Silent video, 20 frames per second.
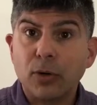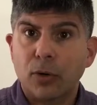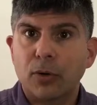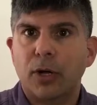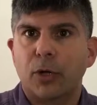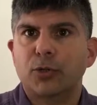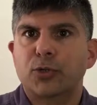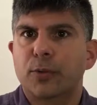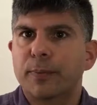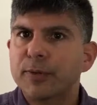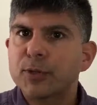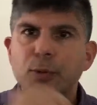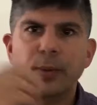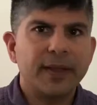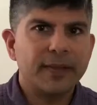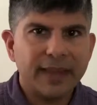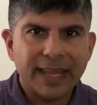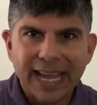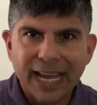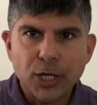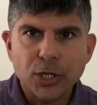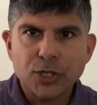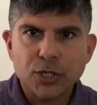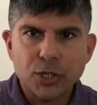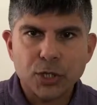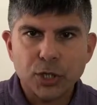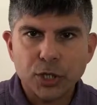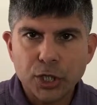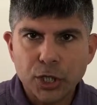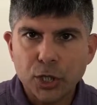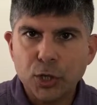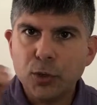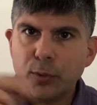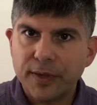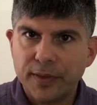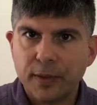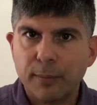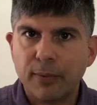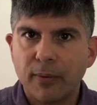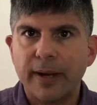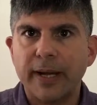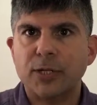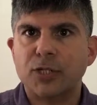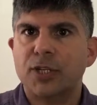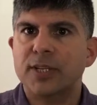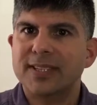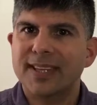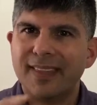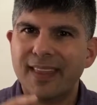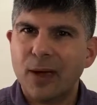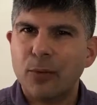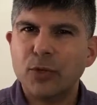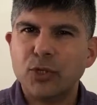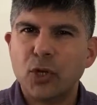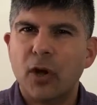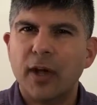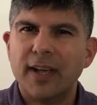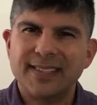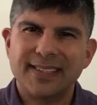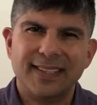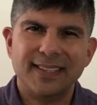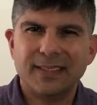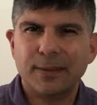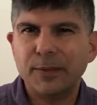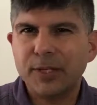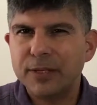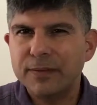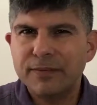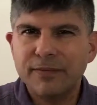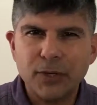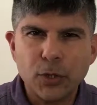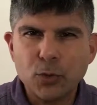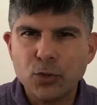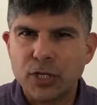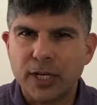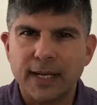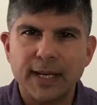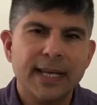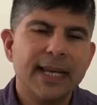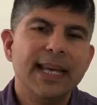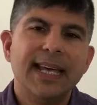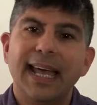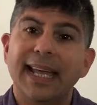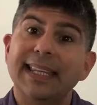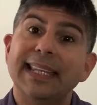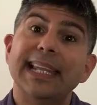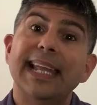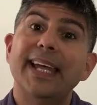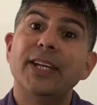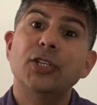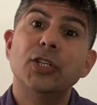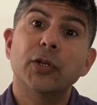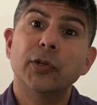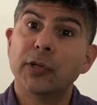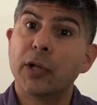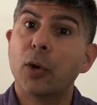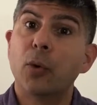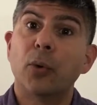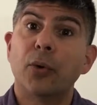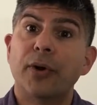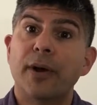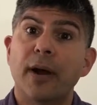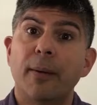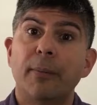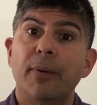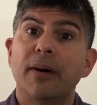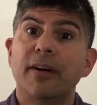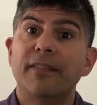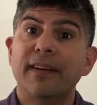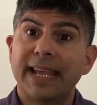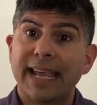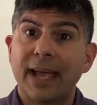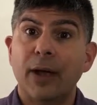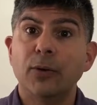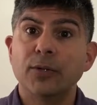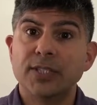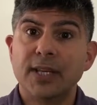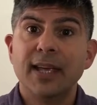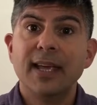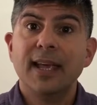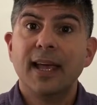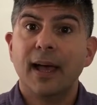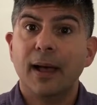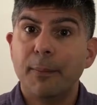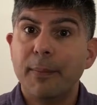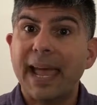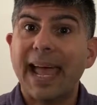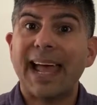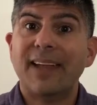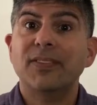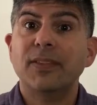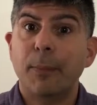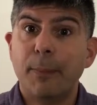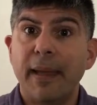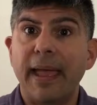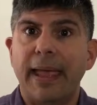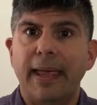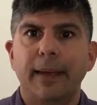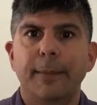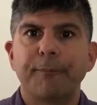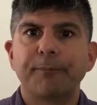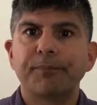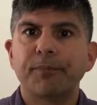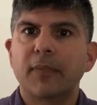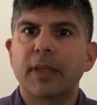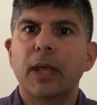culture, between the HQ and the branches, and that was causing some confusion and led to lower number of accounts at the bank.